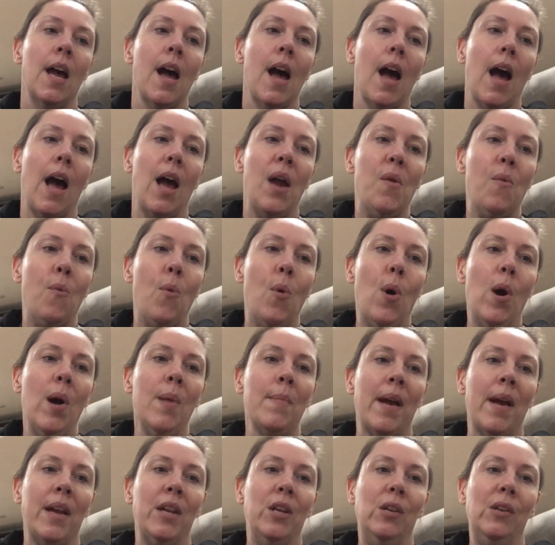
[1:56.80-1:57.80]
I wore
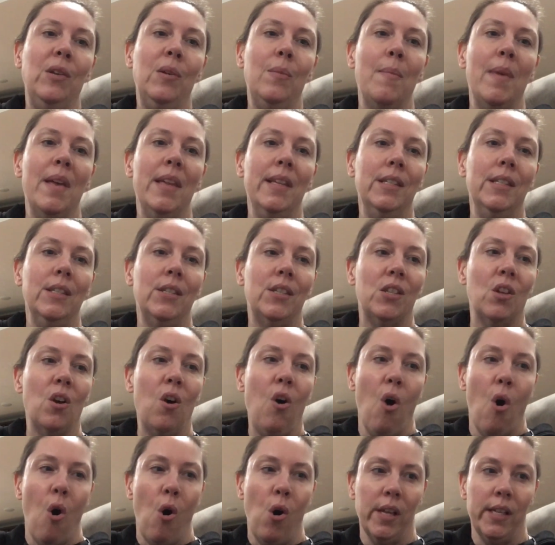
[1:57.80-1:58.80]
my new mittens the
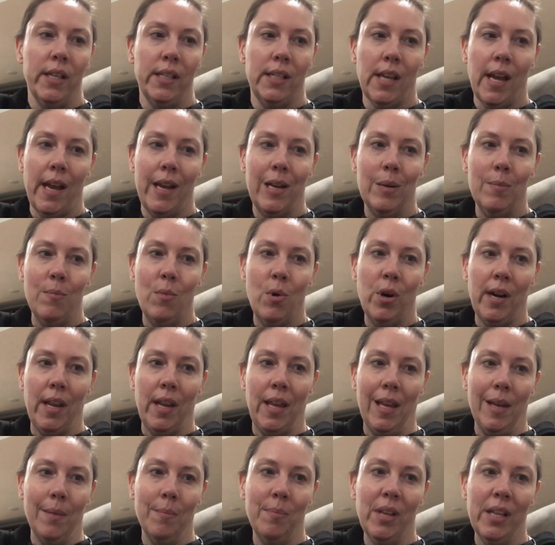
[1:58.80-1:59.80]
whole entire
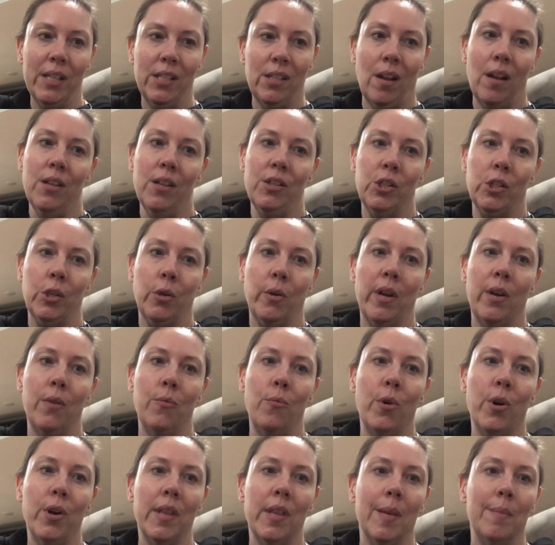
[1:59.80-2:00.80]
morning, plus also I
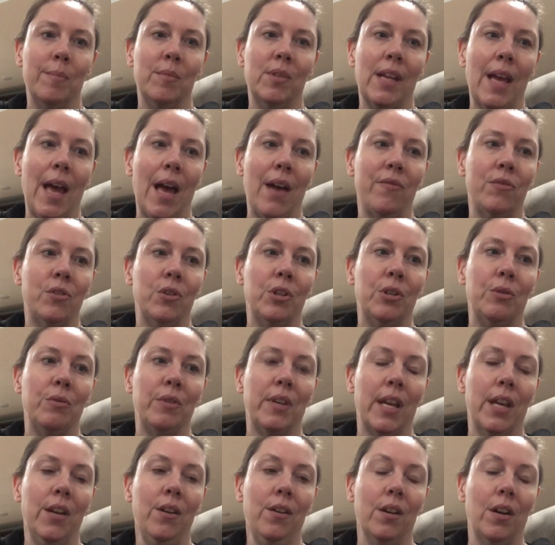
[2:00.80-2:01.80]
wore them to afternoon
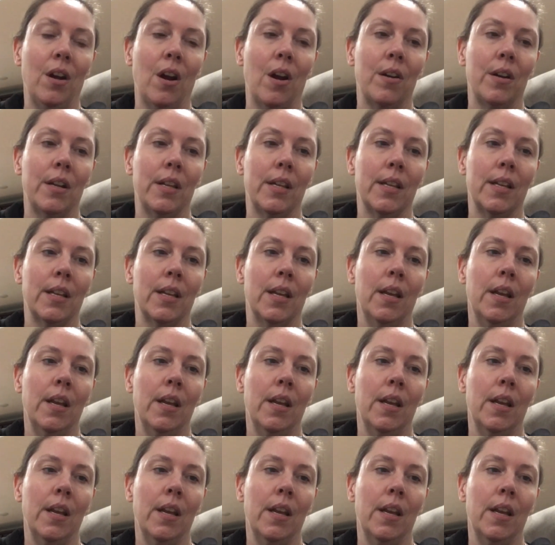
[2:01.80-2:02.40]
kindergarten.